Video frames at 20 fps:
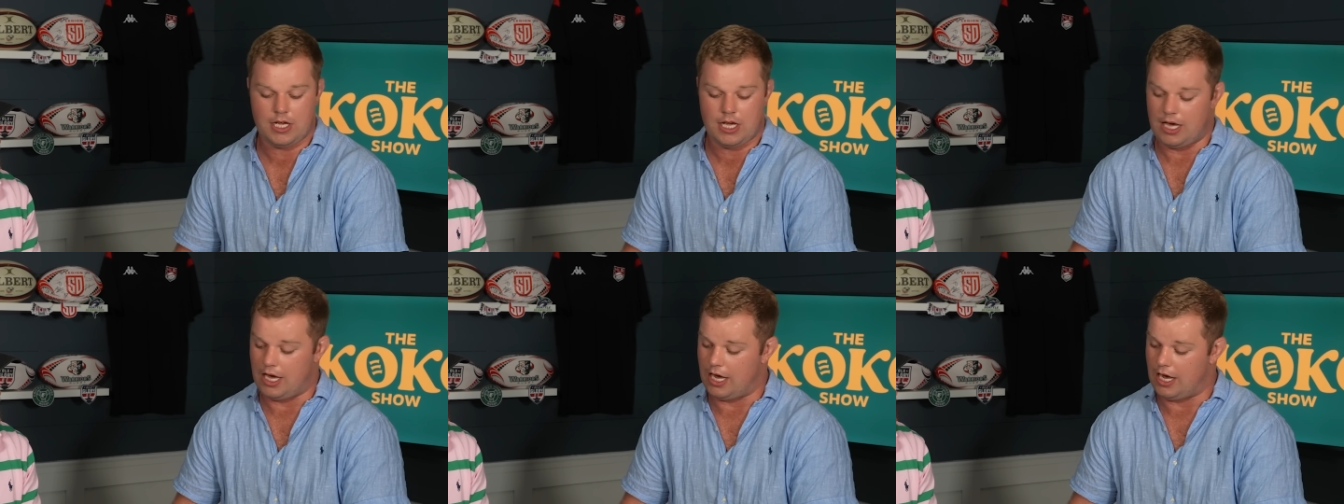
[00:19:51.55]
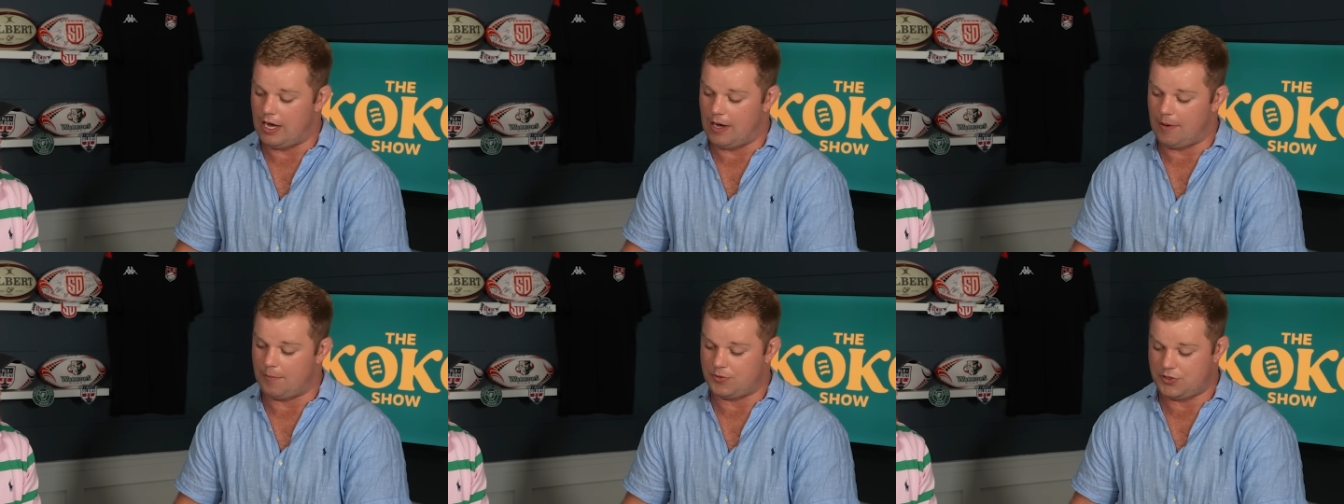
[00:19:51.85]

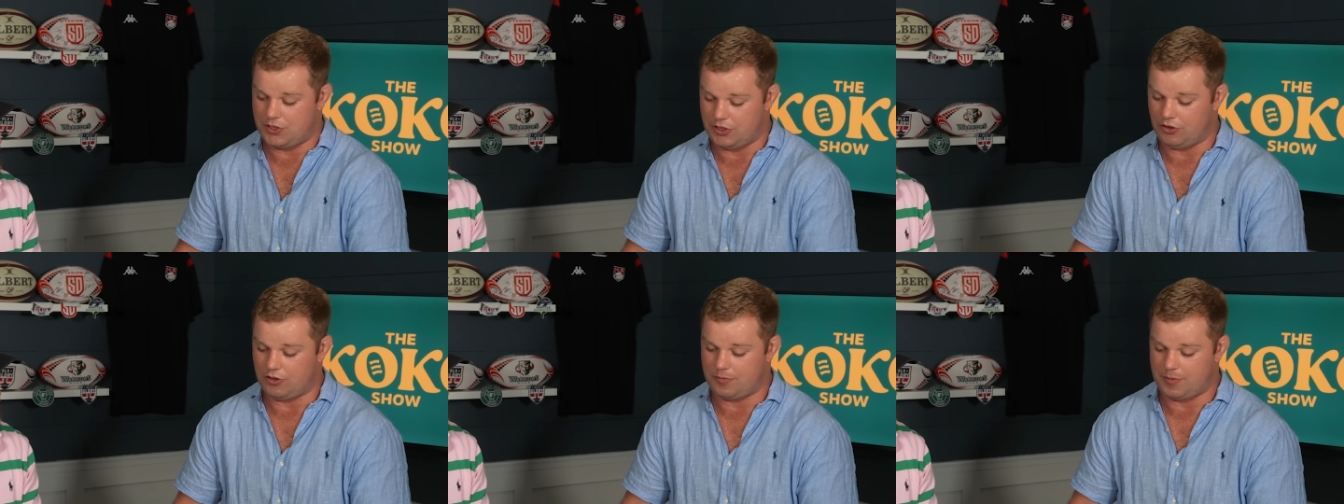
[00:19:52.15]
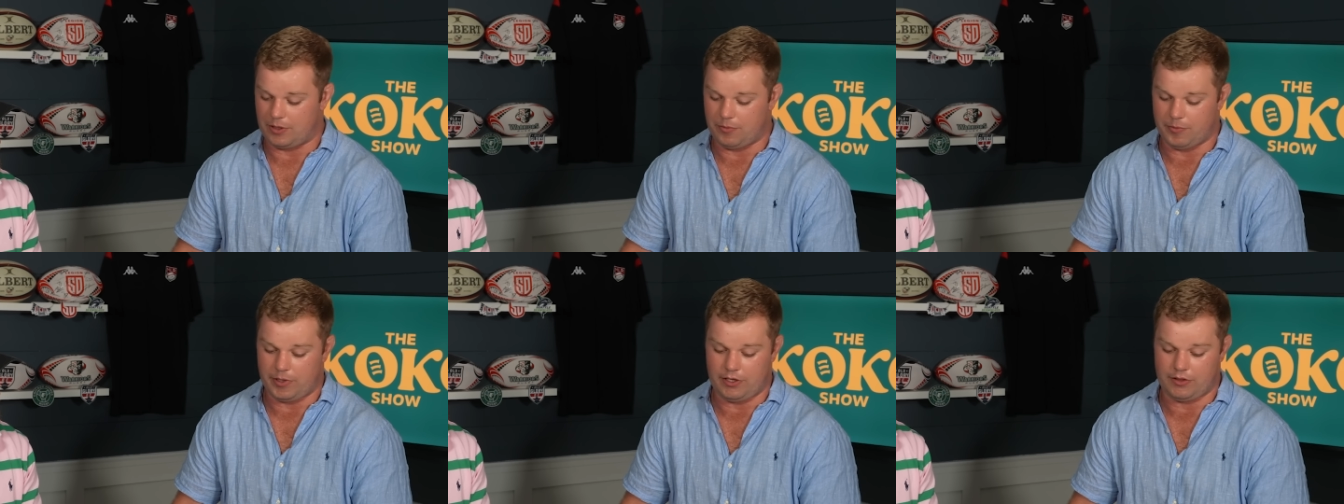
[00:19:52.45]
um, Seals
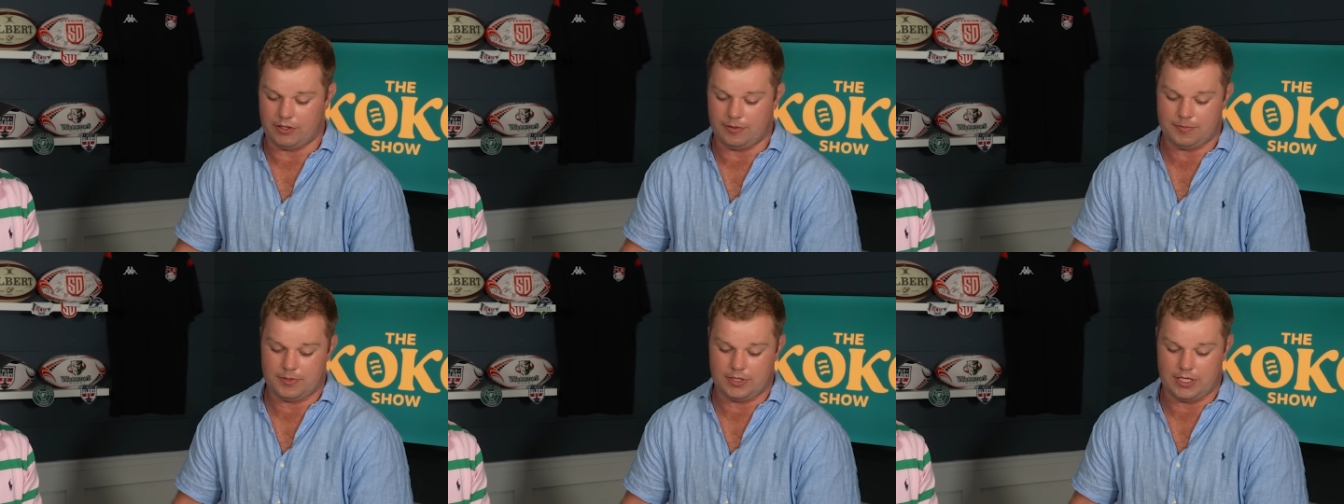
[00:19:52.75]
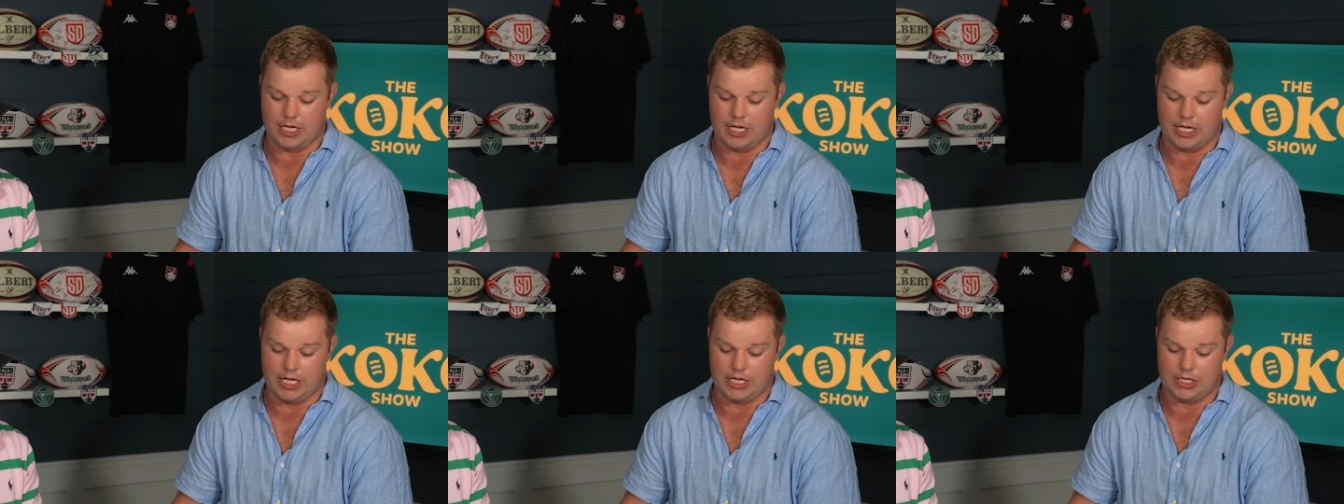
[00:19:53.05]
being one of them,
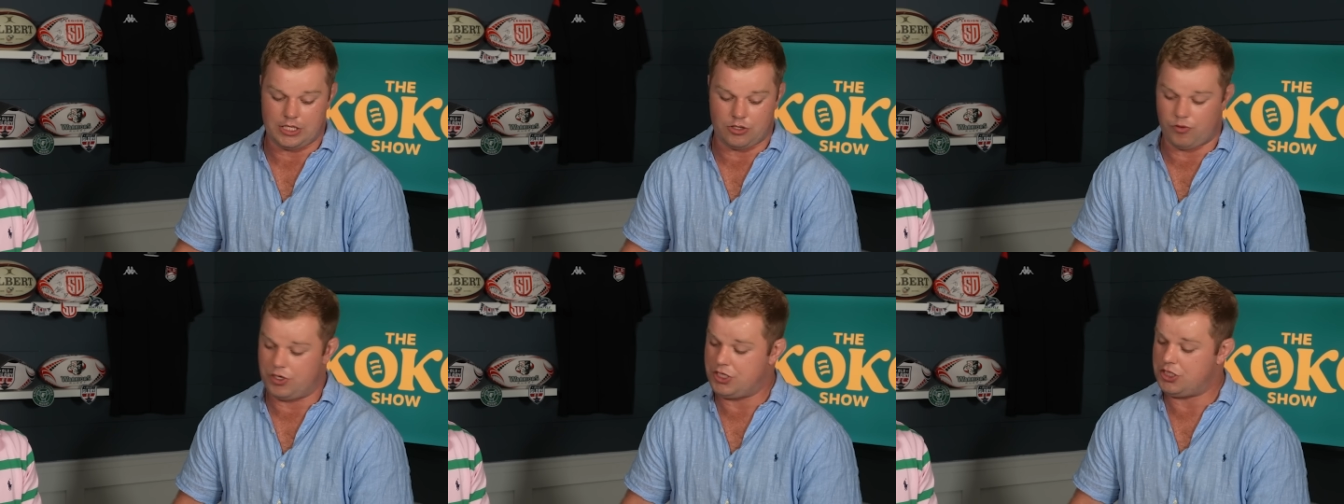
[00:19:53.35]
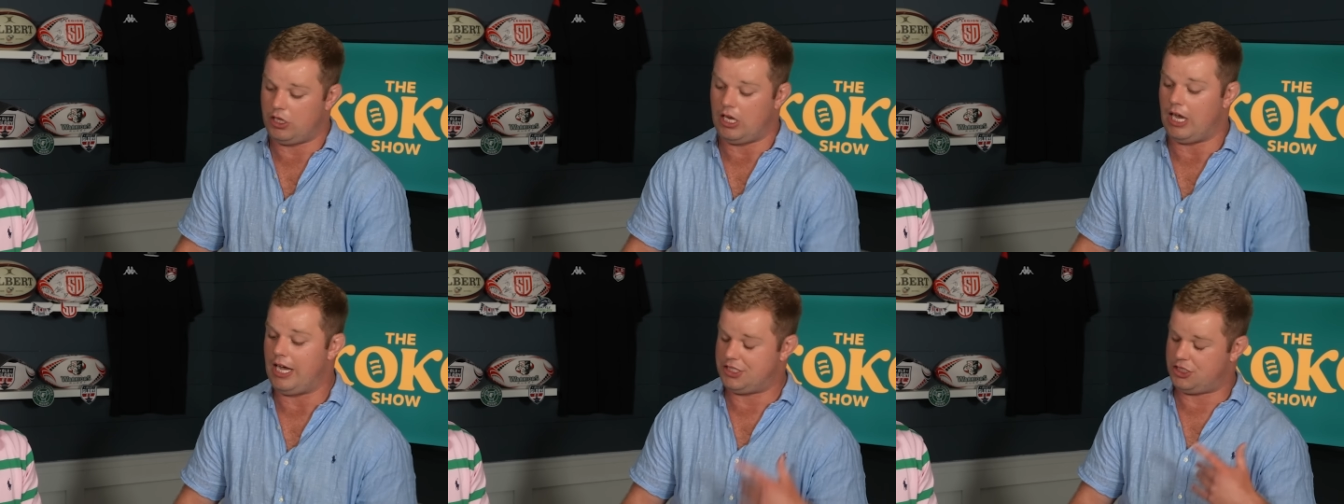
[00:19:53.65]
and
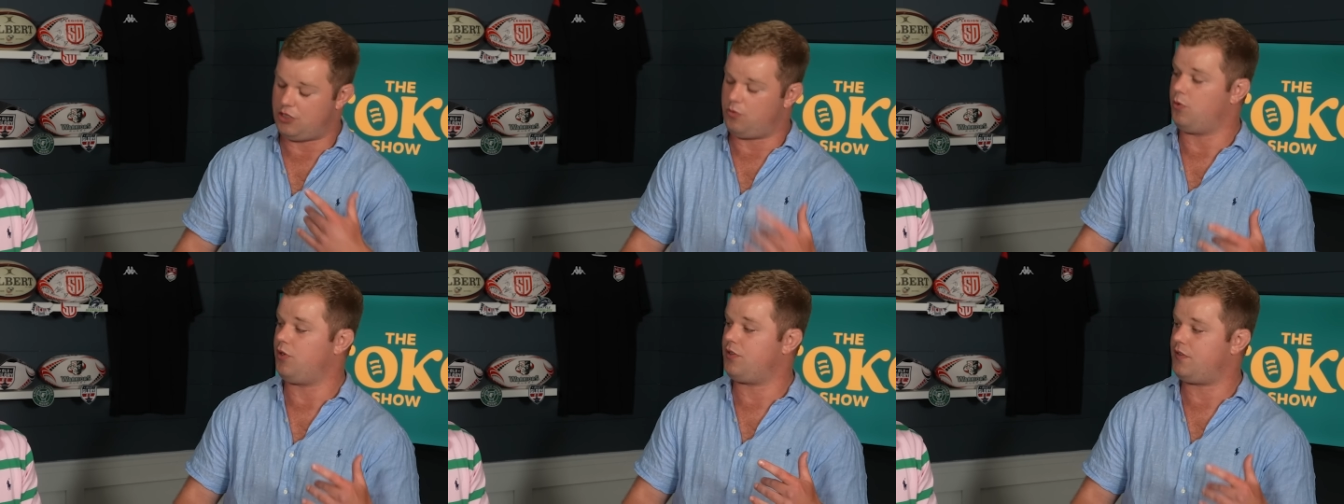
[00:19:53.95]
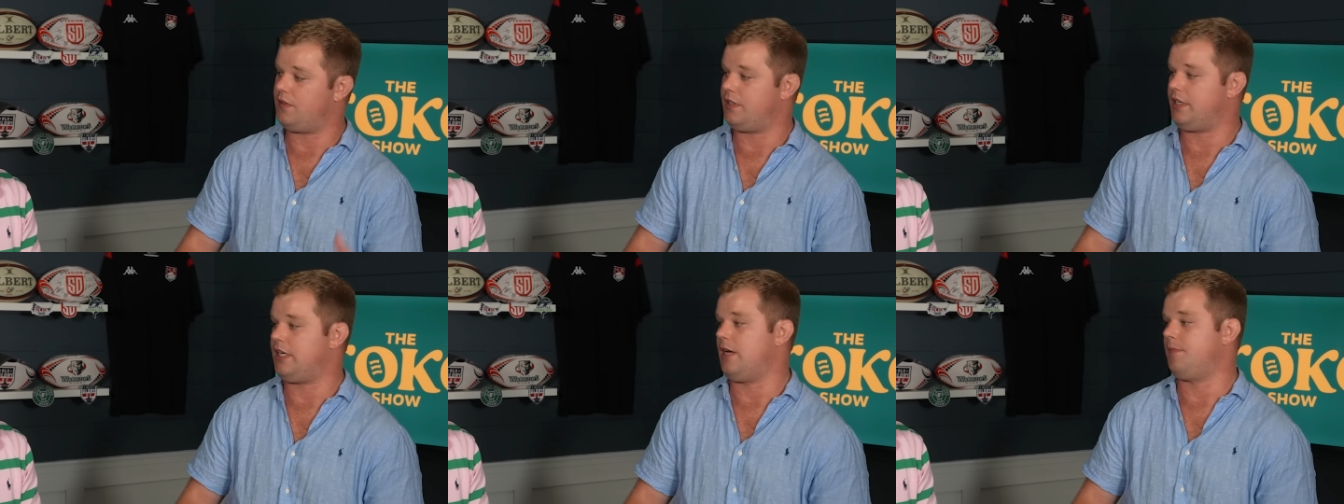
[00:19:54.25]
originally I actually
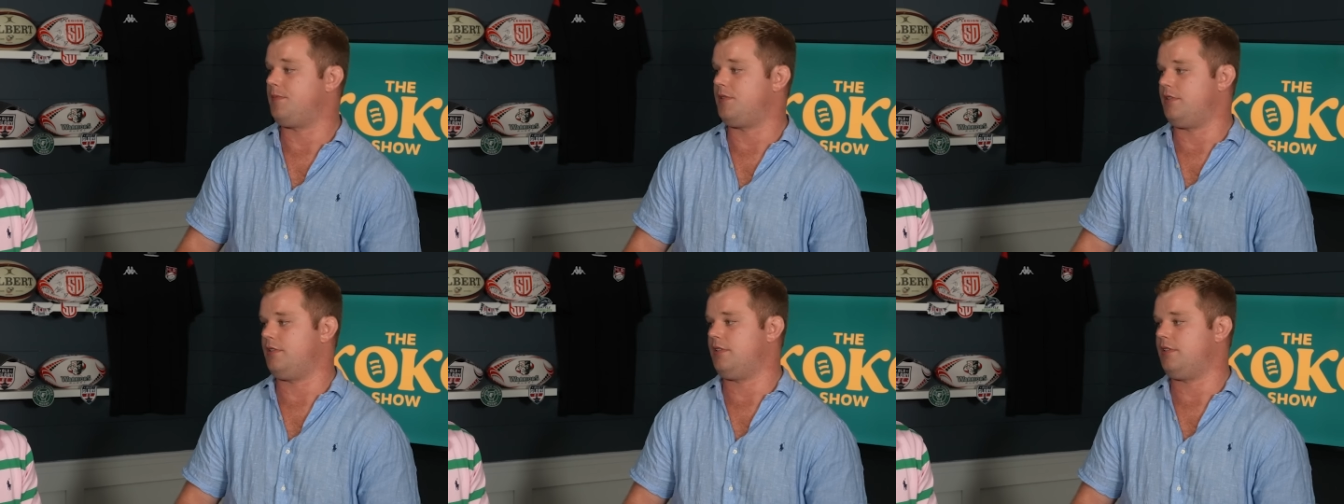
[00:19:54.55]
wasn't the captain.